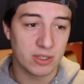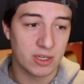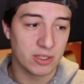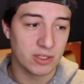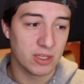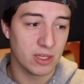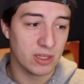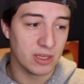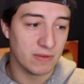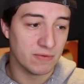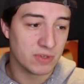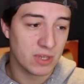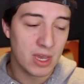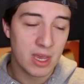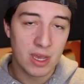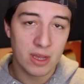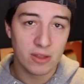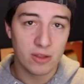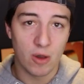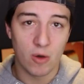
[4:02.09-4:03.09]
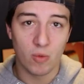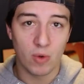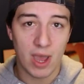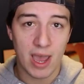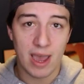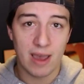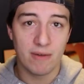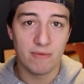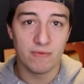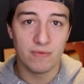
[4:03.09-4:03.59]
because the Leafs don't
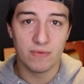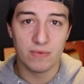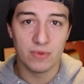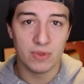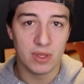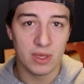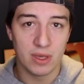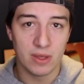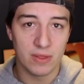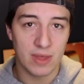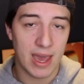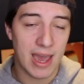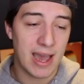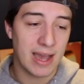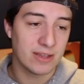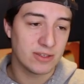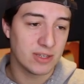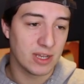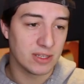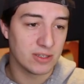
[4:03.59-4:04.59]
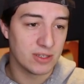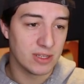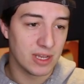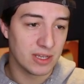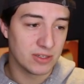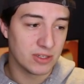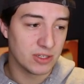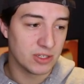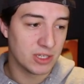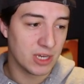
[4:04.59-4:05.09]
have the assets
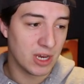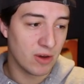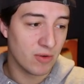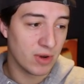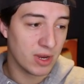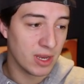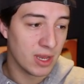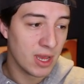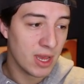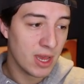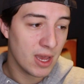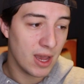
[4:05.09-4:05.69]
necessary